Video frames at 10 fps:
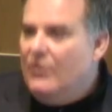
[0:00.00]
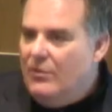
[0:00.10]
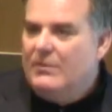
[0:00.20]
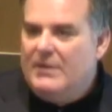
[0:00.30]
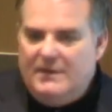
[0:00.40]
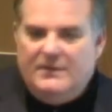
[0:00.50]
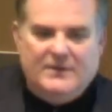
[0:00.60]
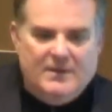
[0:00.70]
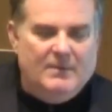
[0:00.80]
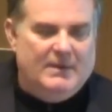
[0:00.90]
look at
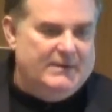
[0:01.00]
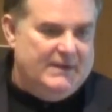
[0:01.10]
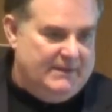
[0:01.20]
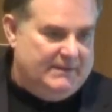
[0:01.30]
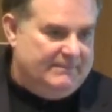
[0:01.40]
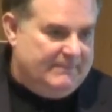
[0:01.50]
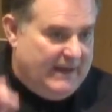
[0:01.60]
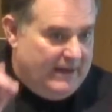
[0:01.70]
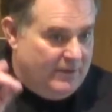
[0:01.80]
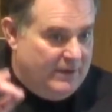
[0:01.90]
in the, in the
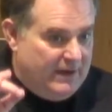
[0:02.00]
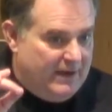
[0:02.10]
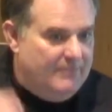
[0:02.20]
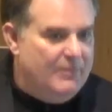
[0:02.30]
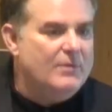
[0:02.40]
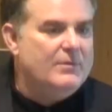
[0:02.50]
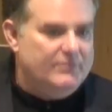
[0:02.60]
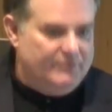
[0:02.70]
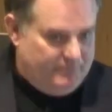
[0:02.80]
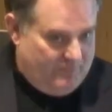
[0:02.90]
canonical
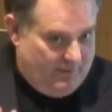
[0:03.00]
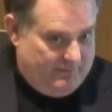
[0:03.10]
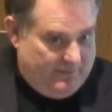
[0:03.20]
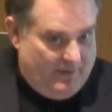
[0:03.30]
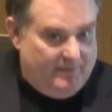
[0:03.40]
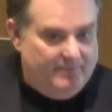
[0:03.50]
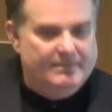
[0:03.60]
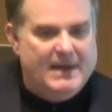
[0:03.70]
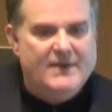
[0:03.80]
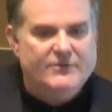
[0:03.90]
book uh,
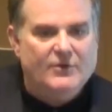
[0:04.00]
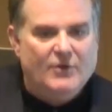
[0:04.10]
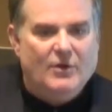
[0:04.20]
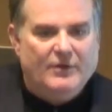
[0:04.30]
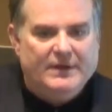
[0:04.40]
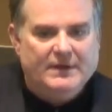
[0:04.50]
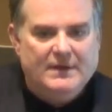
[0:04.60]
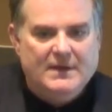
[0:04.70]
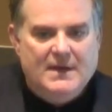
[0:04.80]
by John Golding,